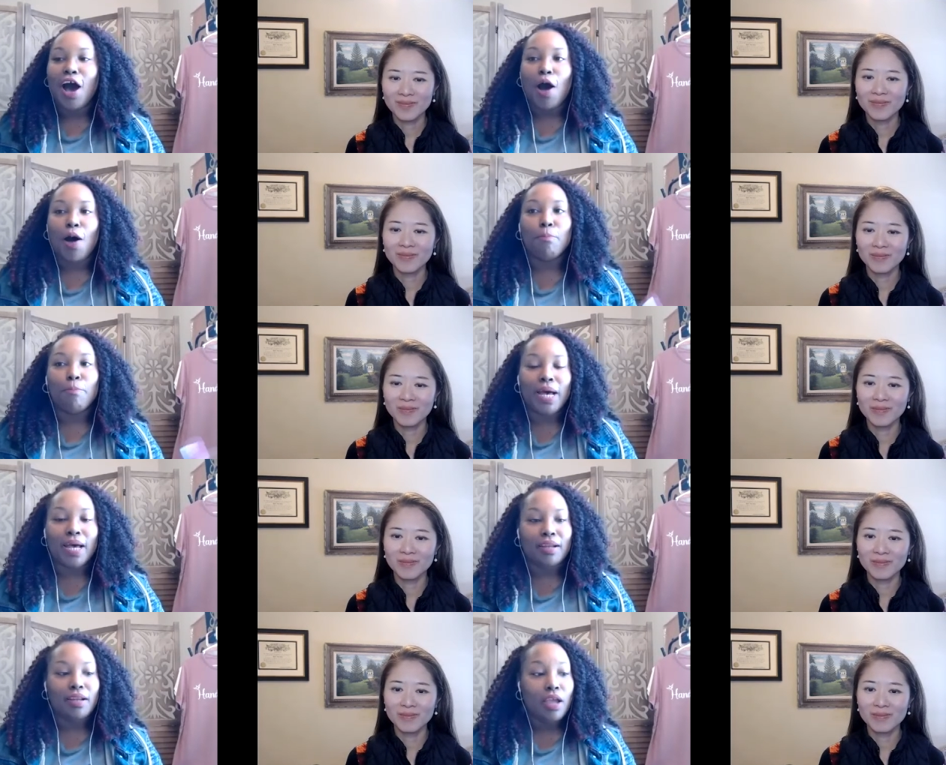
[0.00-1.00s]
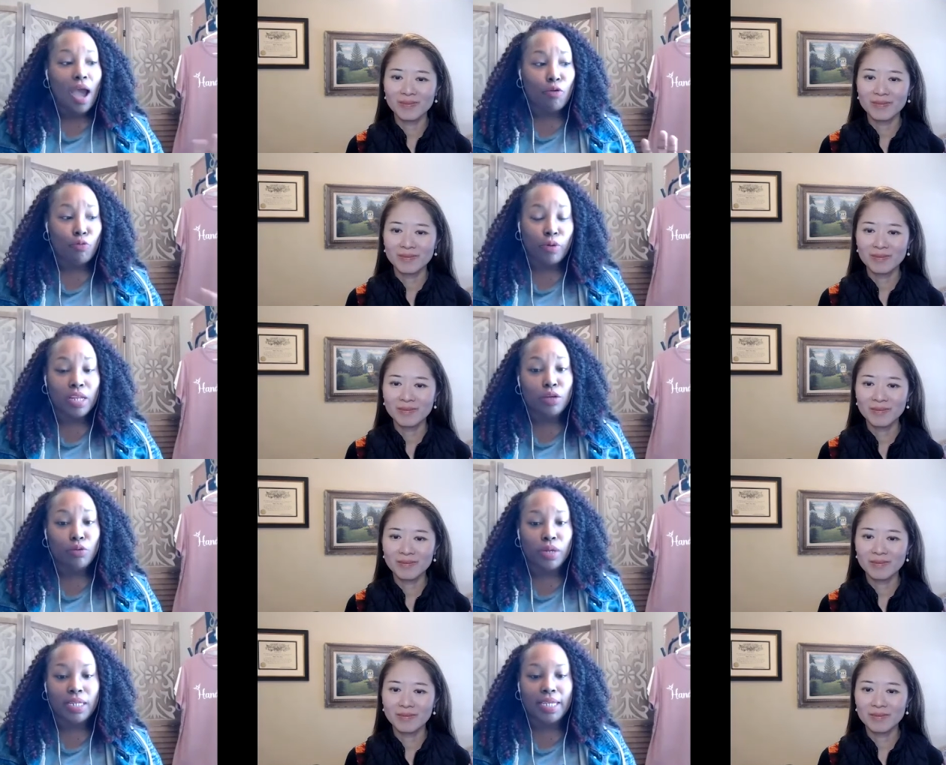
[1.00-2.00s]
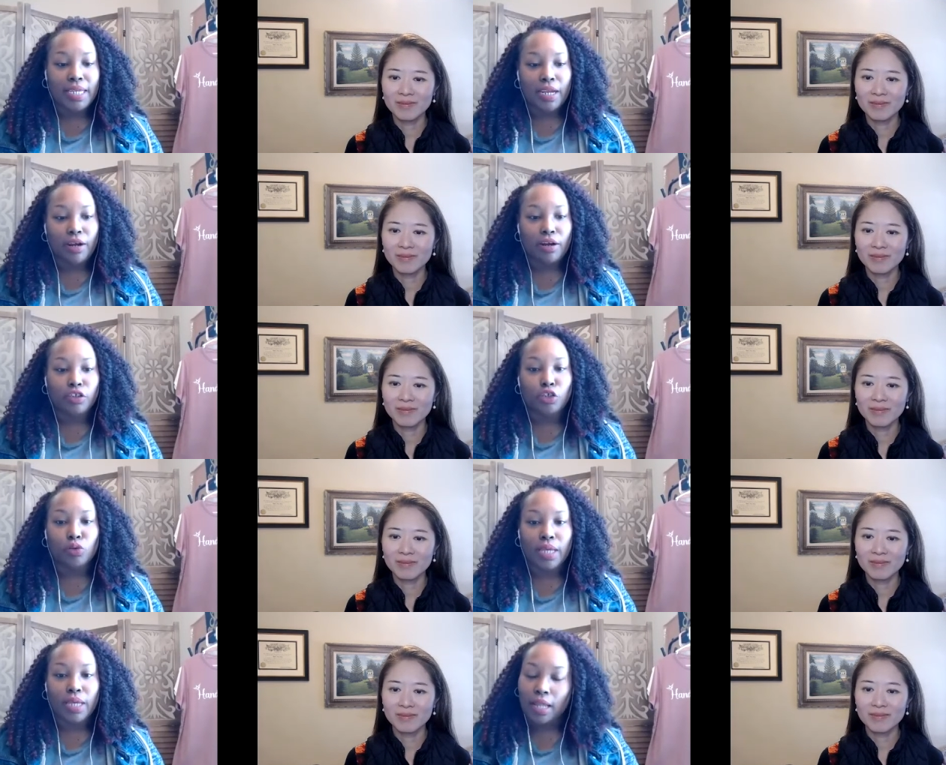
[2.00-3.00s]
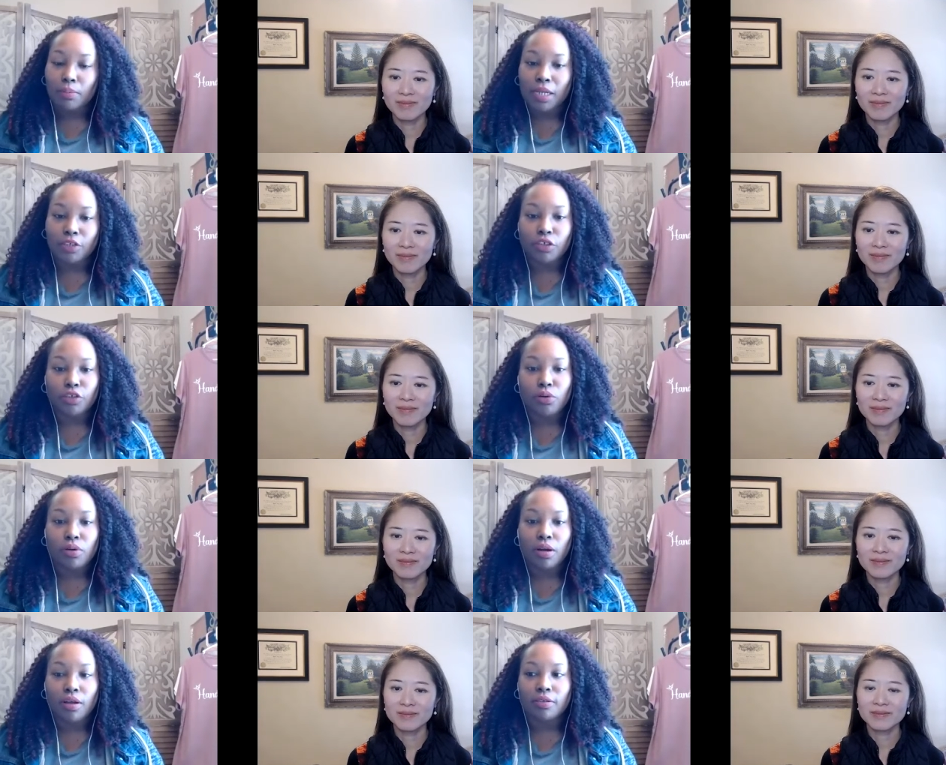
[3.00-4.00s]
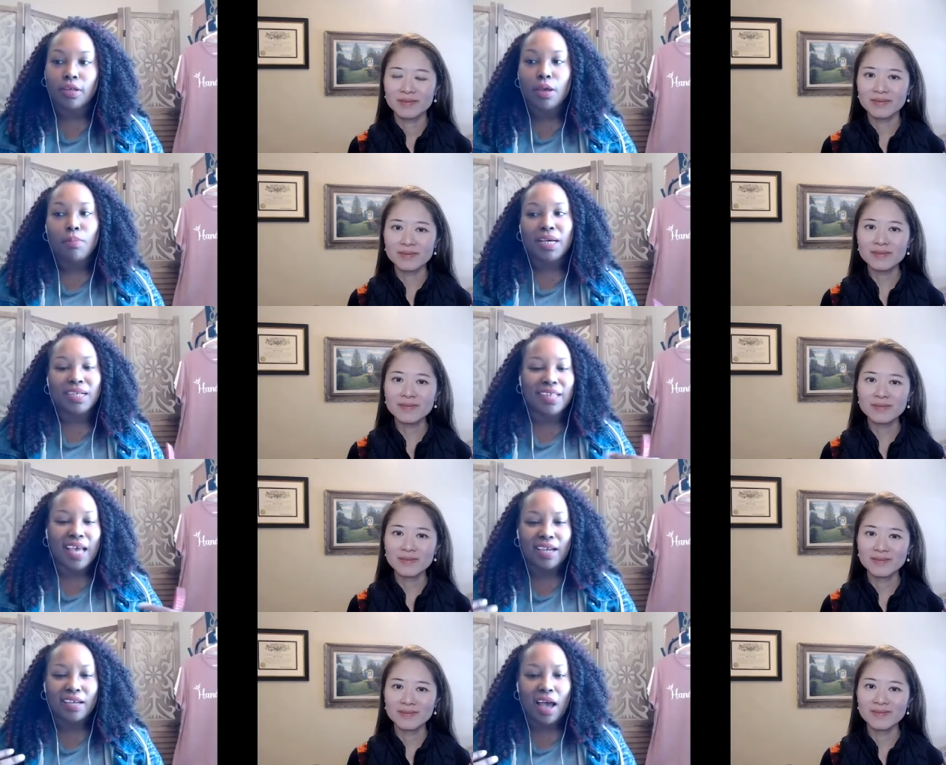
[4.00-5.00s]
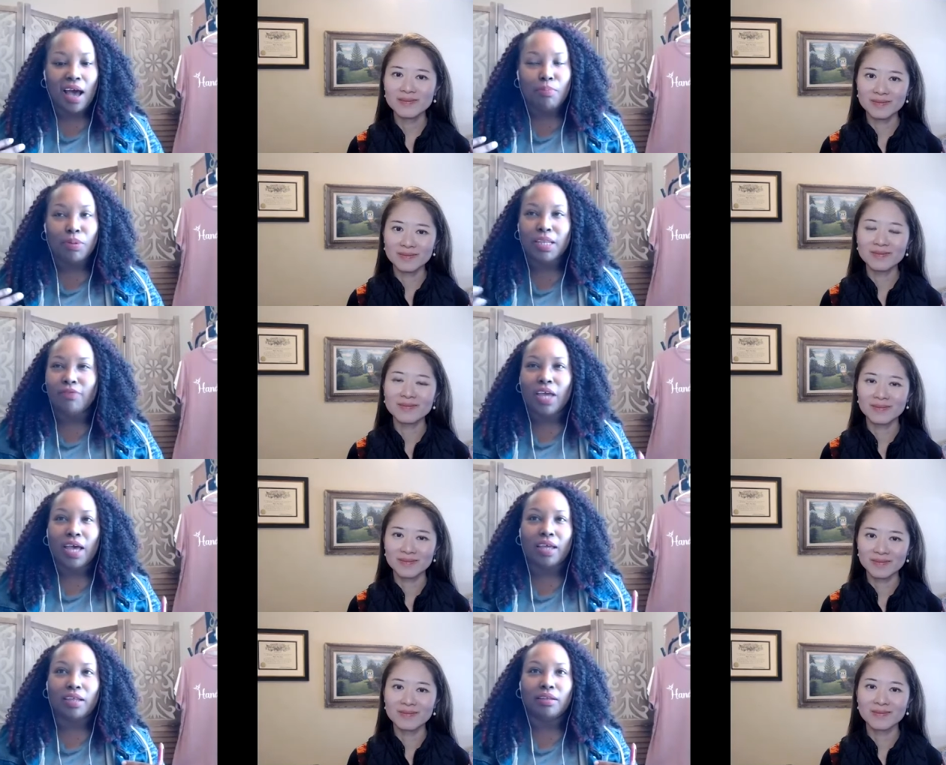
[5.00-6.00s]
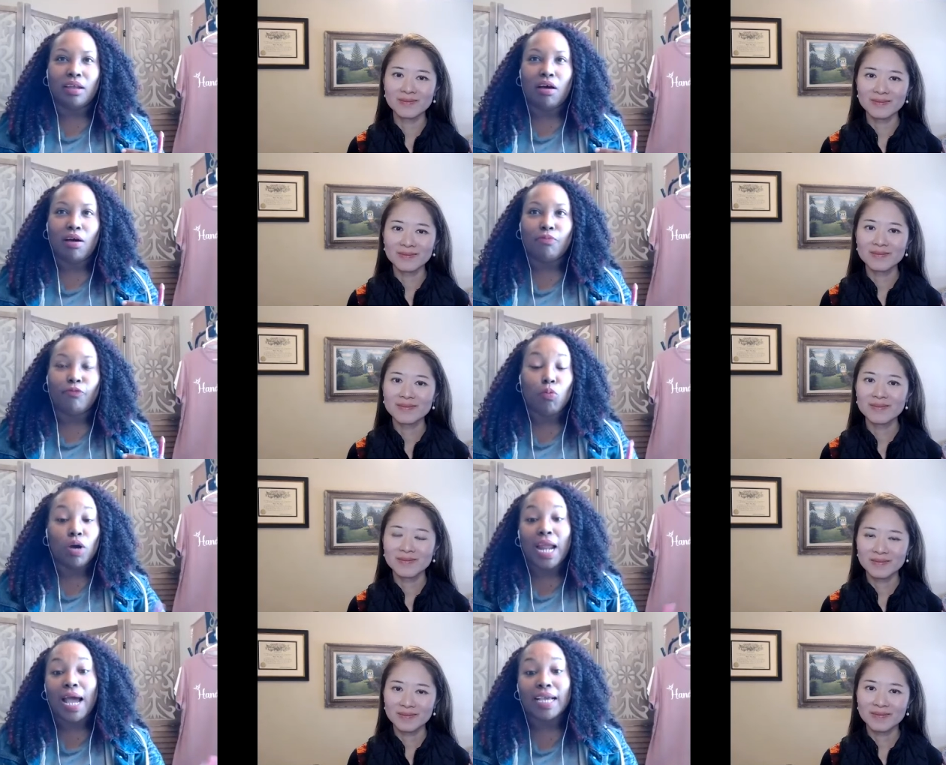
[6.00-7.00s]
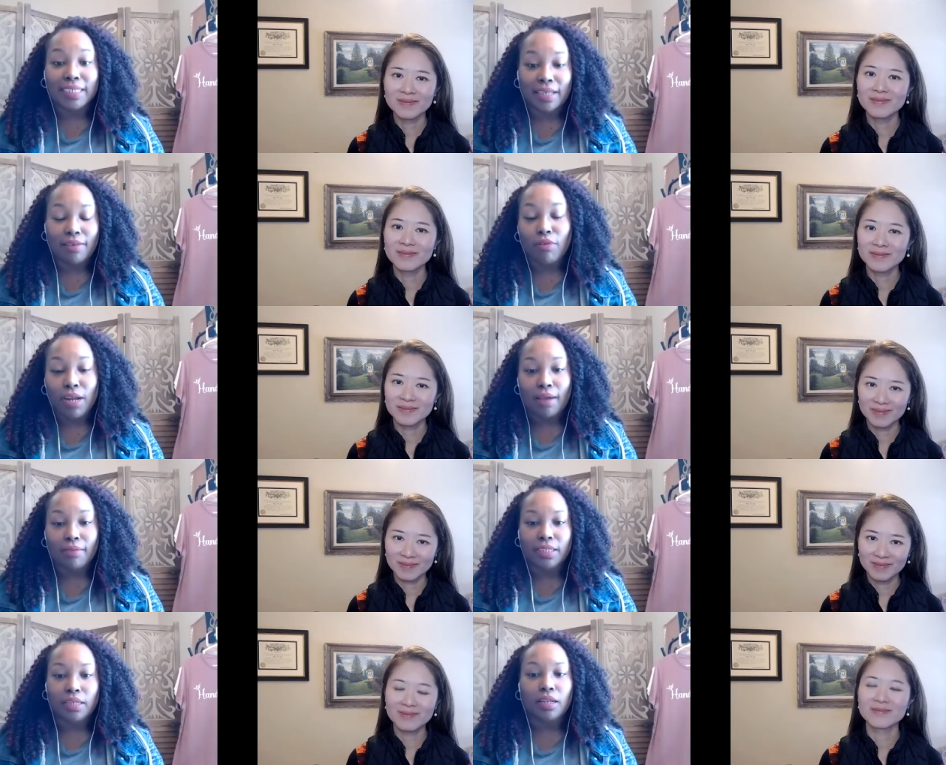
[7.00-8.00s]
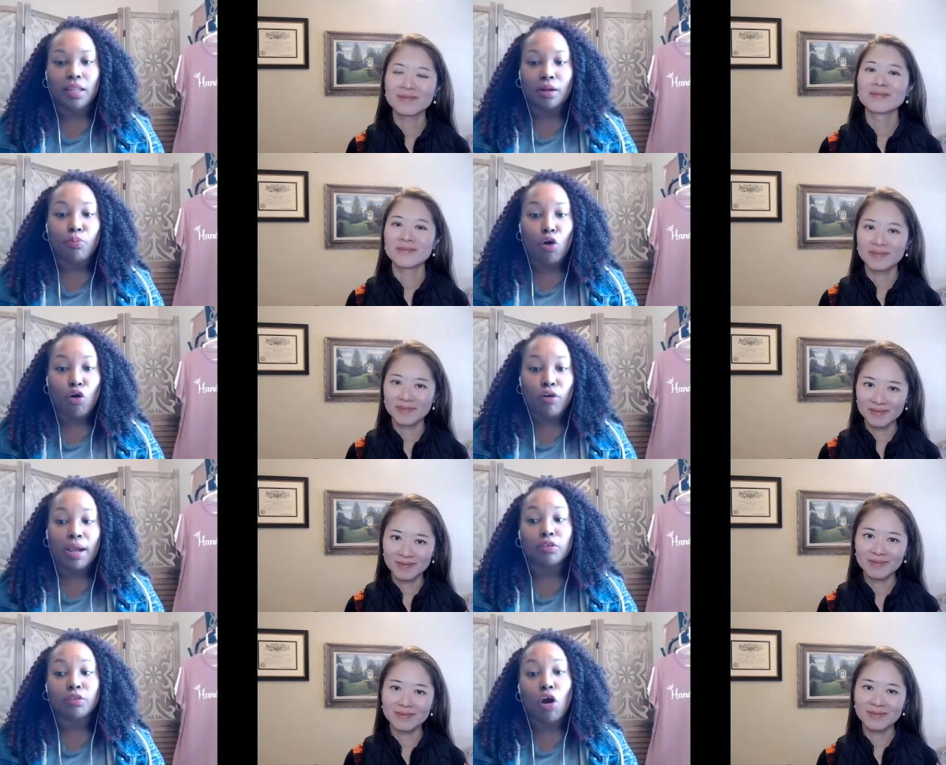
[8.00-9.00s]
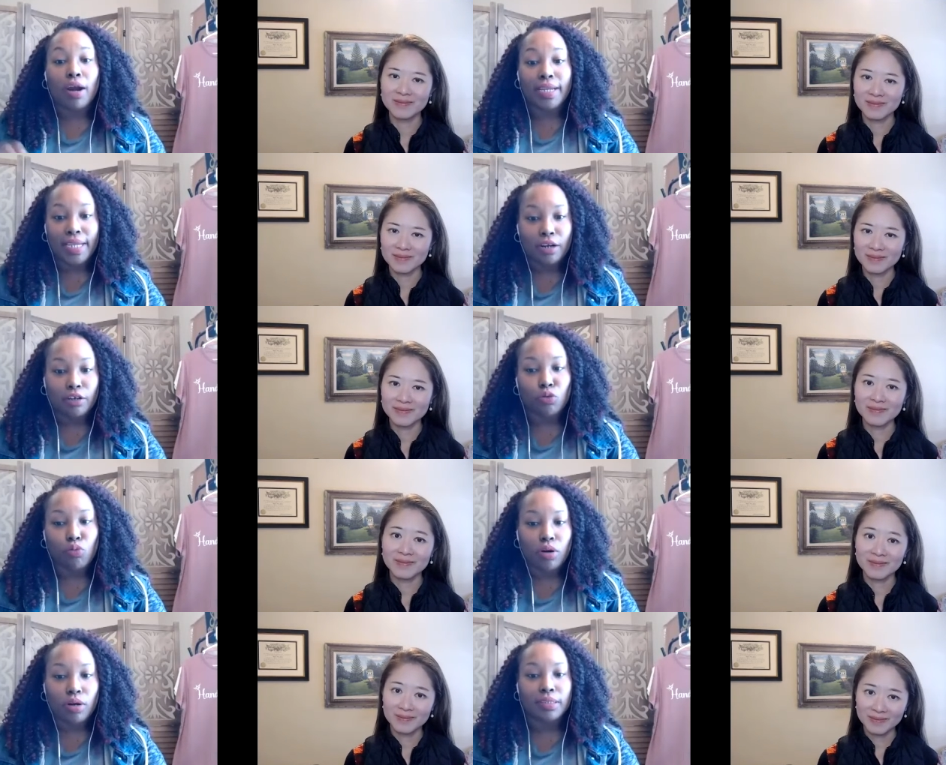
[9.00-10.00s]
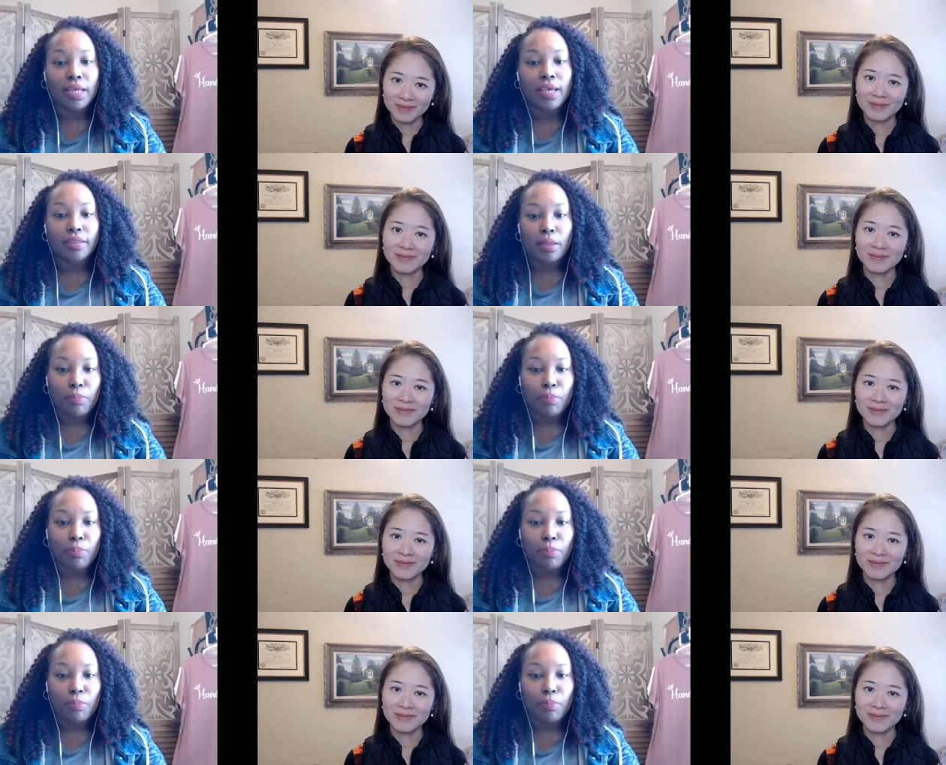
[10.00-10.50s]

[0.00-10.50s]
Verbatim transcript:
Speaker 1: But I really, really geared to the elementary school girls because I believe that from what I've seen, a lot of programs are geared towards the